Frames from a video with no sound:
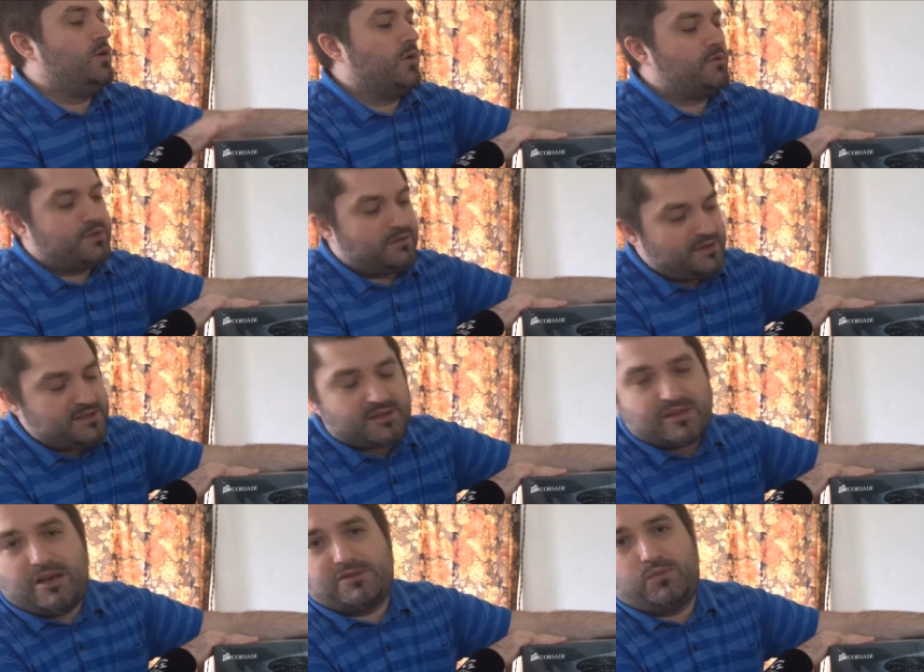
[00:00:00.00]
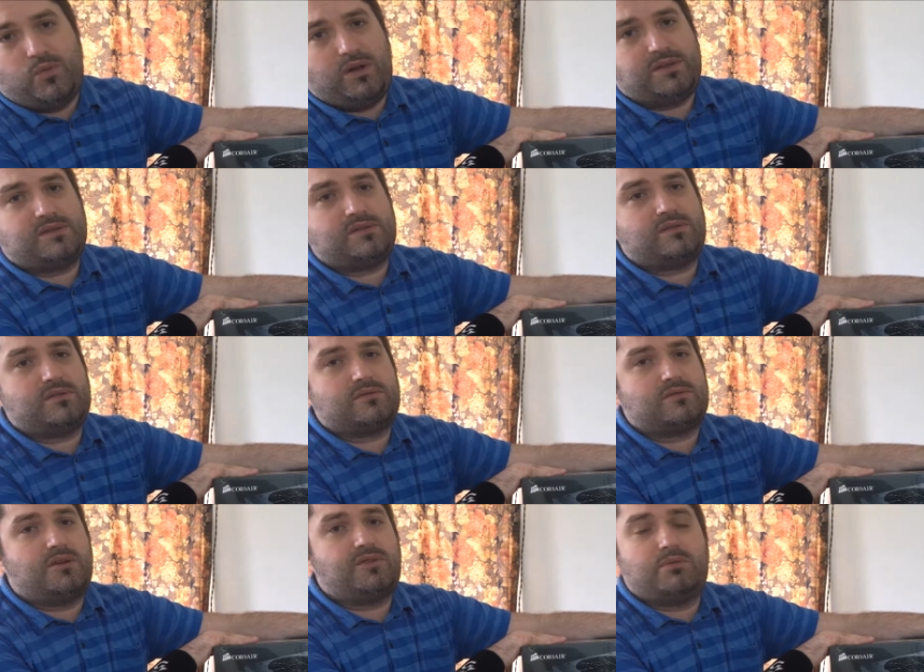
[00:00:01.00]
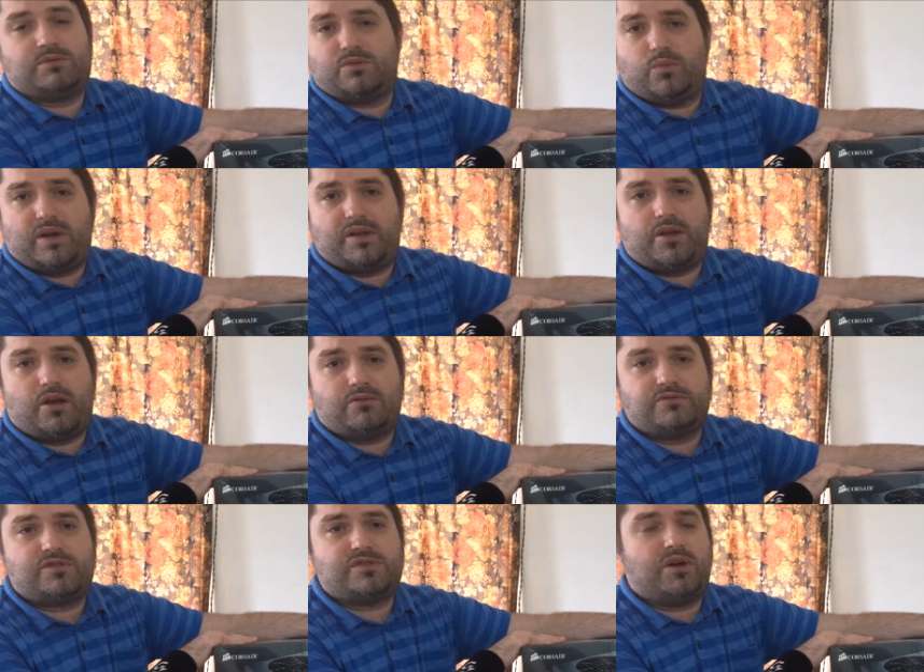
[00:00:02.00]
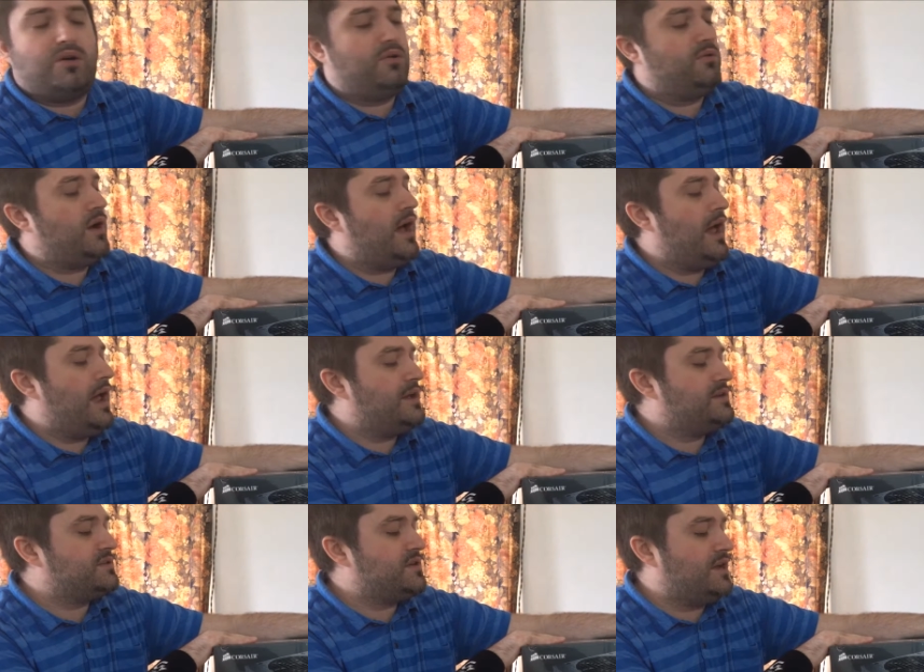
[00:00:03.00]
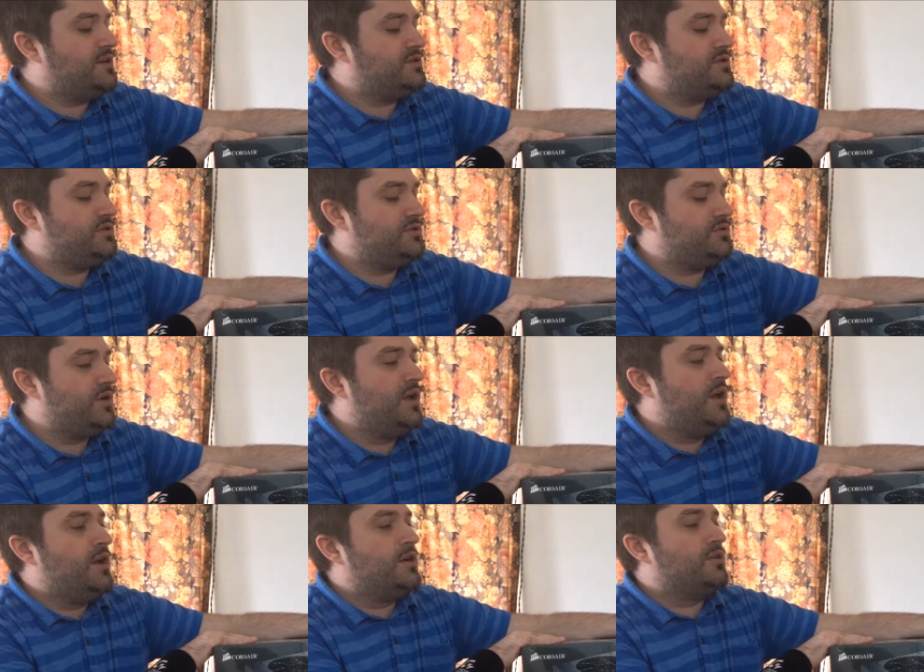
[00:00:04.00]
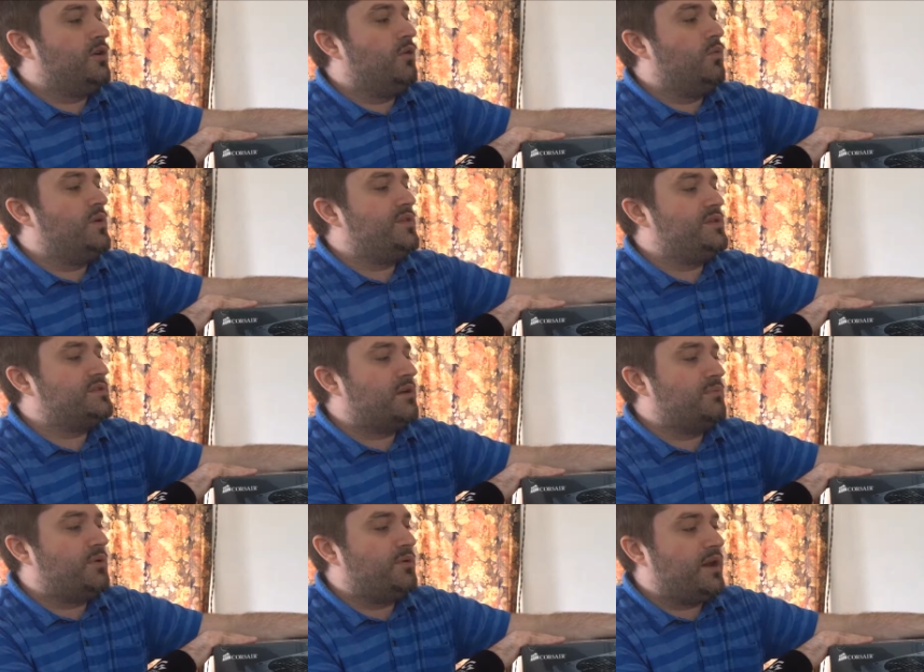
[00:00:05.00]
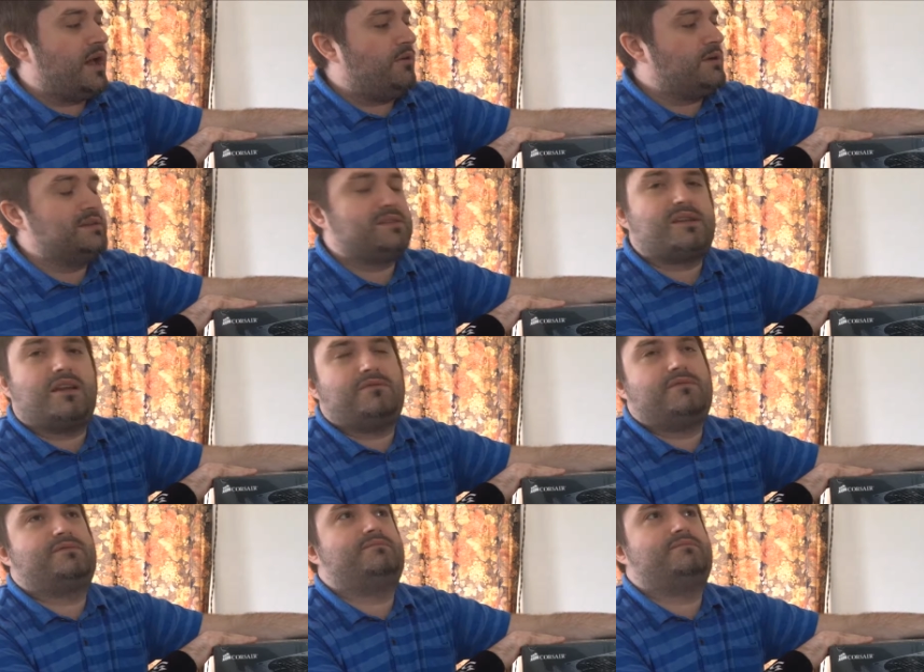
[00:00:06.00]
going with at least 1000 watts, I thought was the way to go. So I decided to go with this component now, instead of